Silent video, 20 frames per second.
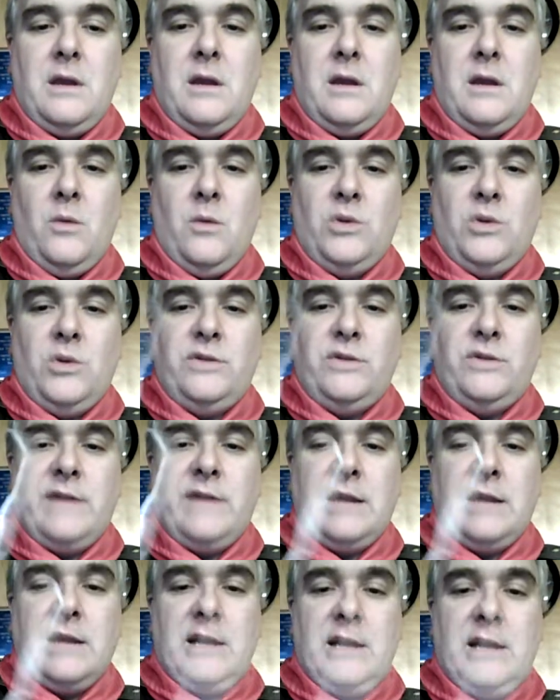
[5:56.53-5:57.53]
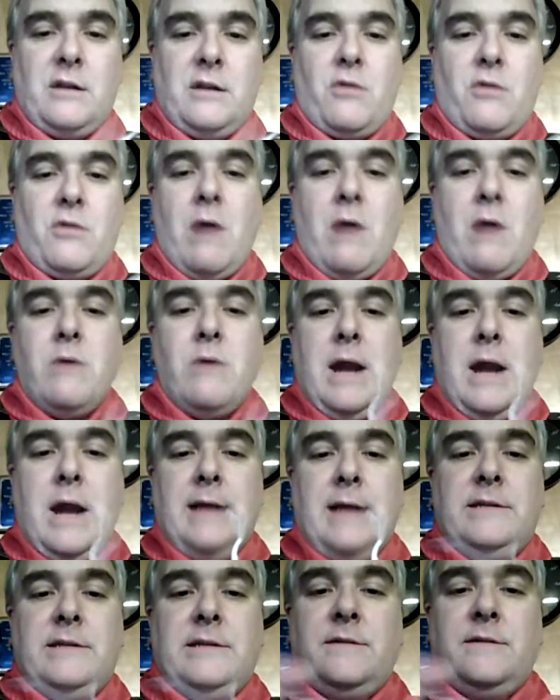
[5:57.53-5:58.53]
And once you've got that crown
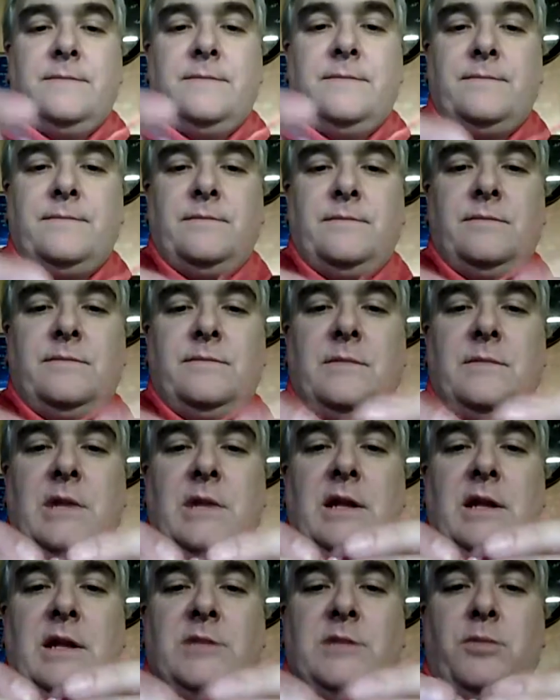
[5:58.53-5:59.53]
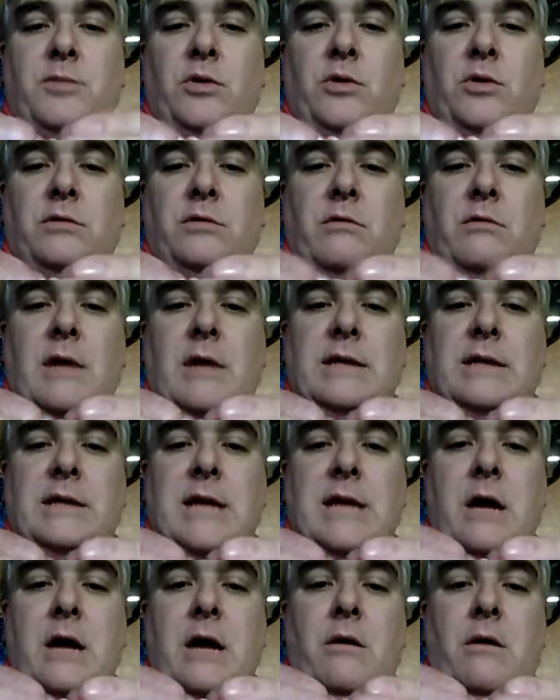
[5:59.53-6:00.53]
knot, and that's pulled right
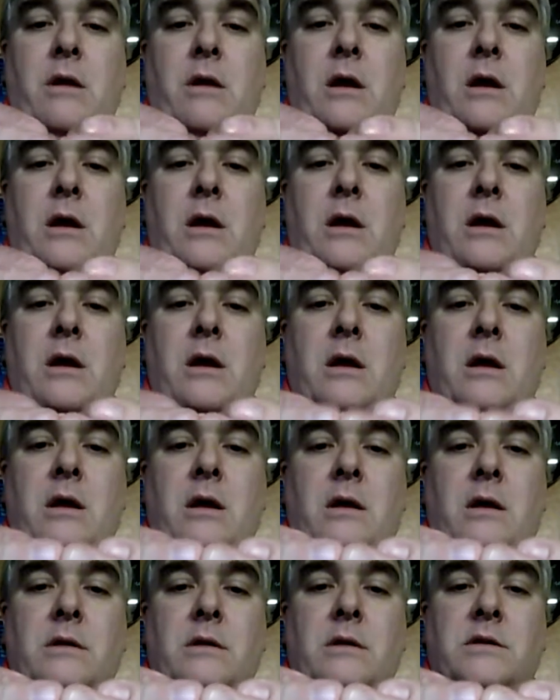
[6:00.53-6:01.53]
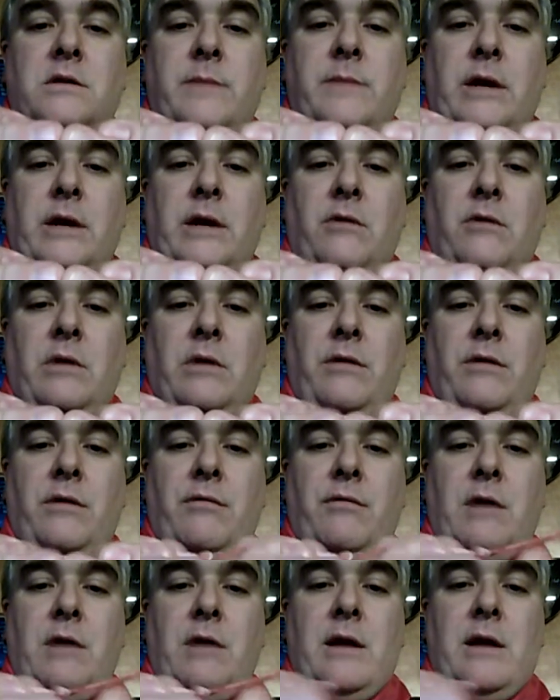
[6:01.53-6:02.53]
down to my green
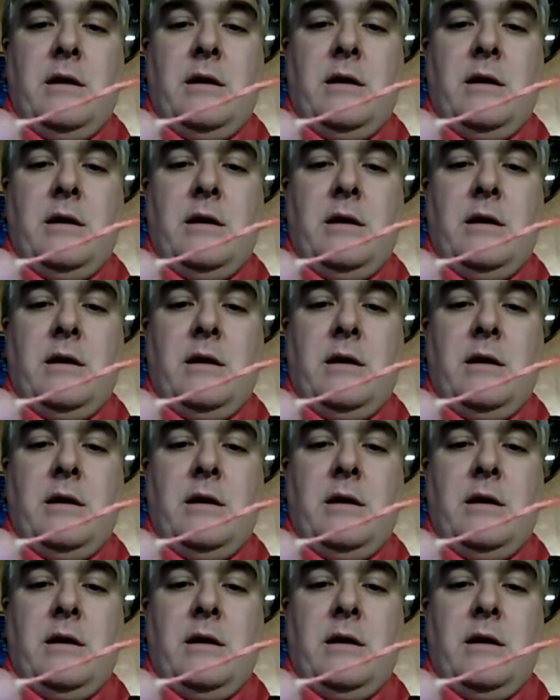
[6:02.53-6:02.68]
thread,